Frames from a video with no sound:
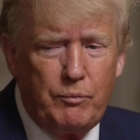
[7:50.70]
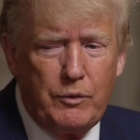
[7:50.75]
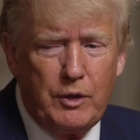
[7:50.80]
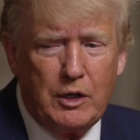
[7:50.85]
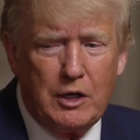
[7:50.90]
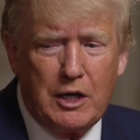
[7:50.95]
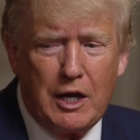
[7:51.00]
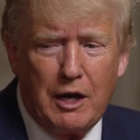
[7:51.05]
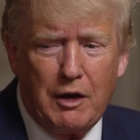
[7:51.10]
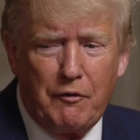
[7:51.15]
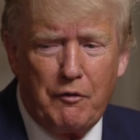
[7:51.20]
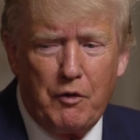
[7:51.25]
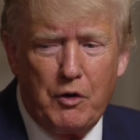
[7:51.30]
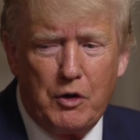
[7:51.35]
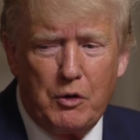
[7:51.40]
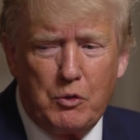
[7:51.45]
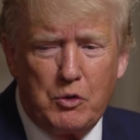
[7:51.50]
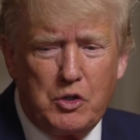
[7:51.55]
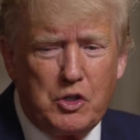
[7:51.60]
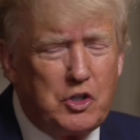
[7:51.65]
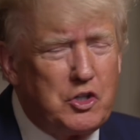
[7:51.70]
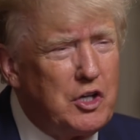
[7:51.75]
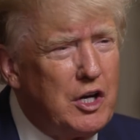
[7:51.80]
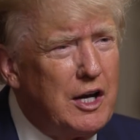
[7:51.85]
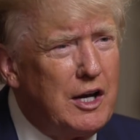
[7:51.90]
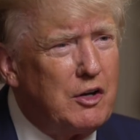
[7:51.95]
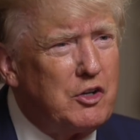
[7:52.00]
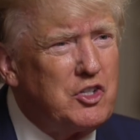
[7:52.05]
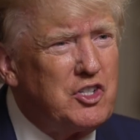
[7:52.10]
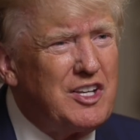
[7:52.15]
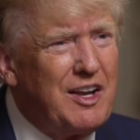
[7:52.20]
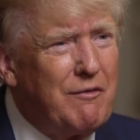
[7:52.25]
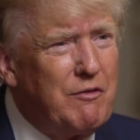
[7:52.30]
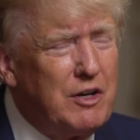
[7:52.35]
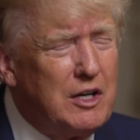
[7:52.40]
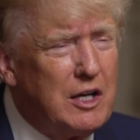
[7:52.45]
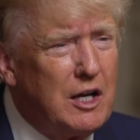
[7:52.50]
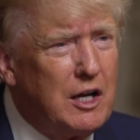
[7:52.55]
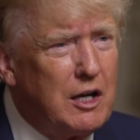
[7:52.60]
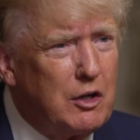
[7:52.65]
in California was just announced
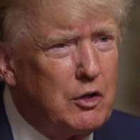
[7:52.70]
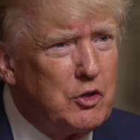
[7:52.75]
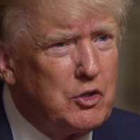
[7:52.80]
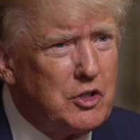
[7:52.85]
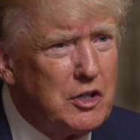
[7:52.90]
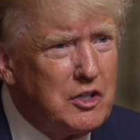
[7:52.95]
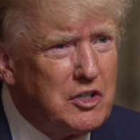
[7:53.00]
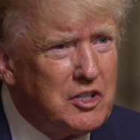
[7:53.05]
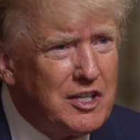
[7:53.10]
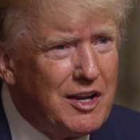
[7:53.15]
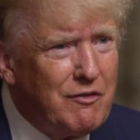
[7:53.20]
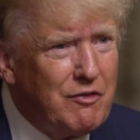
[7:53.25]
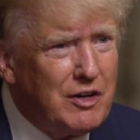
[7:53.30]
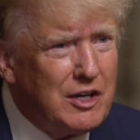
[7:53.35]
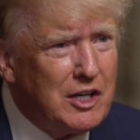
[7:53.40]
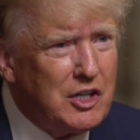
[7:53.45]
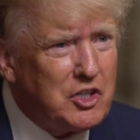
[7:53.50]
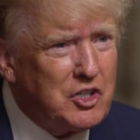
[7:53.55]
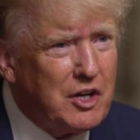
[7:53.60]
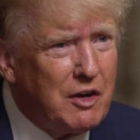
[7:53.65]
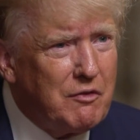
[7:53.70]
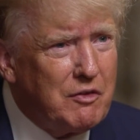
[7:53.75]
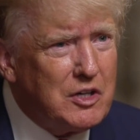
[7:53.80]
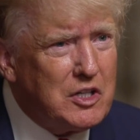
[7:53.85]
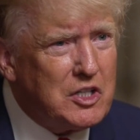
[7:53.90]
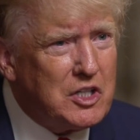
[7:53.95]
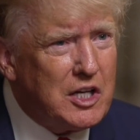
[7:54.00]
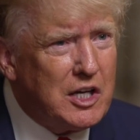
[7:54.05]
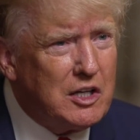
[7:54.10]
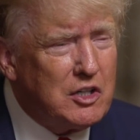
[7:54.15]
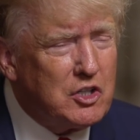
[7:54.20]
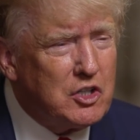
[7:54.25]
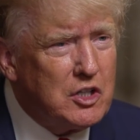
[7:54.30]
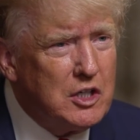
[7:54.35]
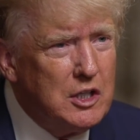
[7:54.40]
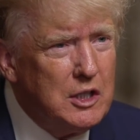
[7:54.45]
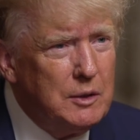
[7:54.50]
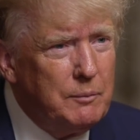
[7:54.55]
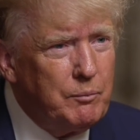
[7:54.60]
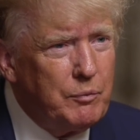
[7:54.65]
seven dollars and seventy-seven
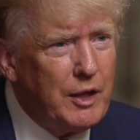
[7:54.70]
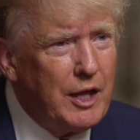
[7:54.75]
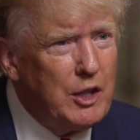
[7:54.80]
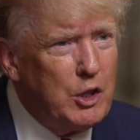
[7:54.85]
cents,